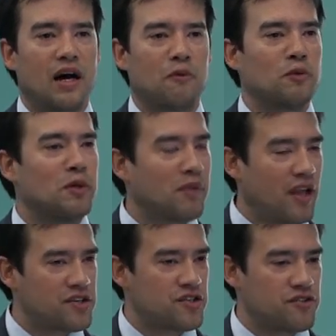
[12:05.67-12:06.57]
Will be a
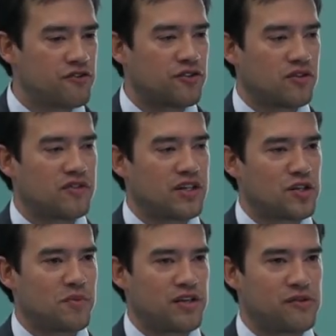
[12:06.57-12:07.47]
pleasure to sort of
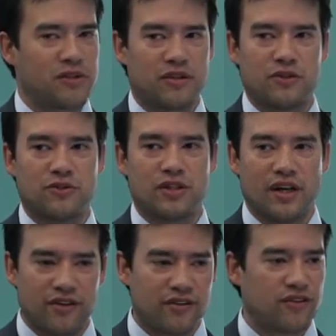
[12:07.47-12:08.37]
touch base with you
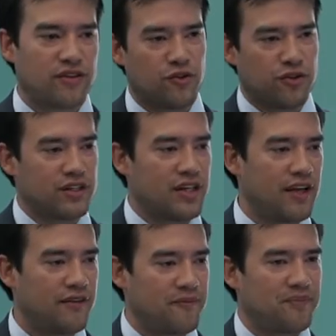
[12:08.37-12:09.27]
as during the
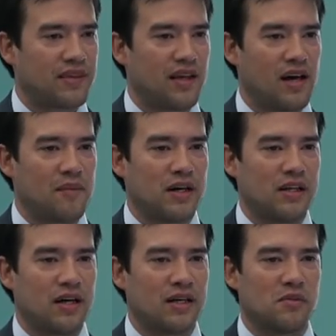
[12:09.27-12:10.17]
day.
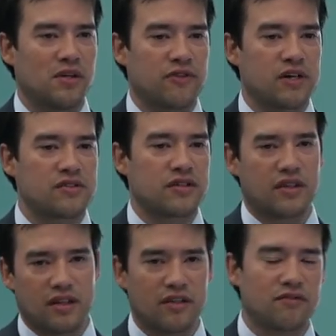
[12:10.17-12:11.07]
I'll be around,
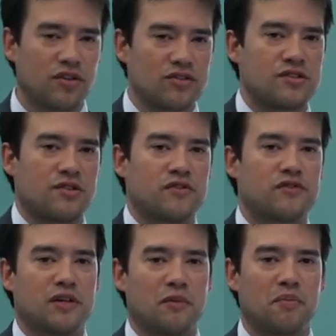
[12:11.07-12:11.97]
and if not, sort
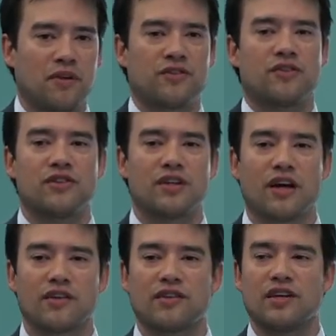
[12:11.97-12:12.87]
of please consider
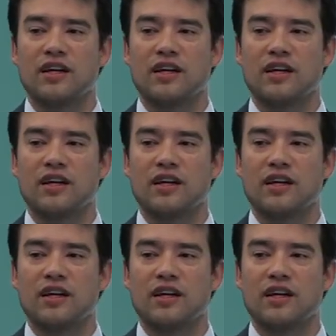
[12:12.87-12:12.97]
us.